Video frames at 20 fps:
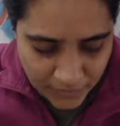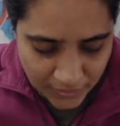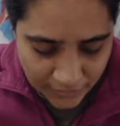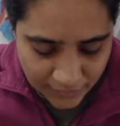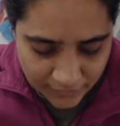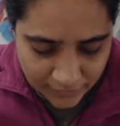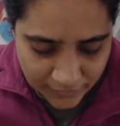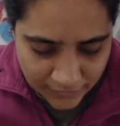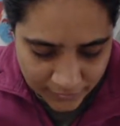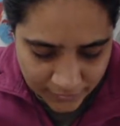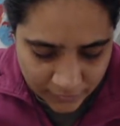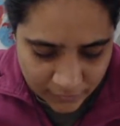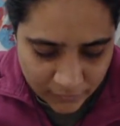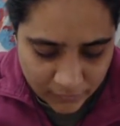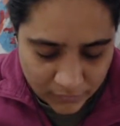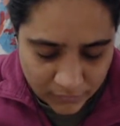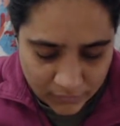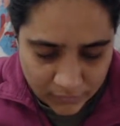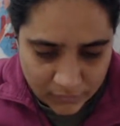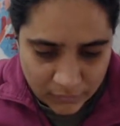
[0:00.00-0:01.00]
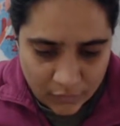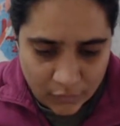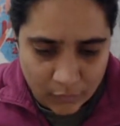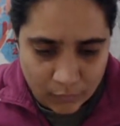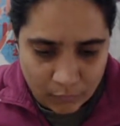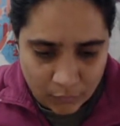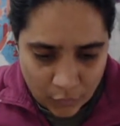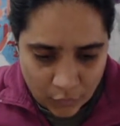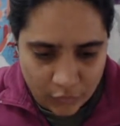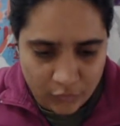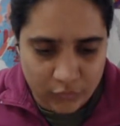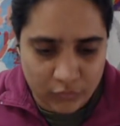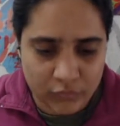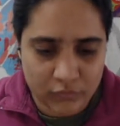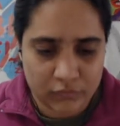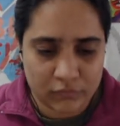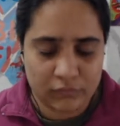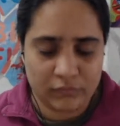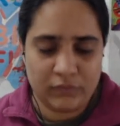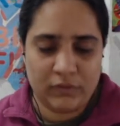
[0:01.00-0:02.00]
and then tomorrow
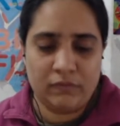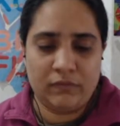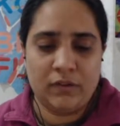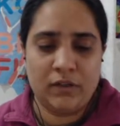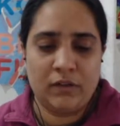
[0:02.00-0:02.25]
we will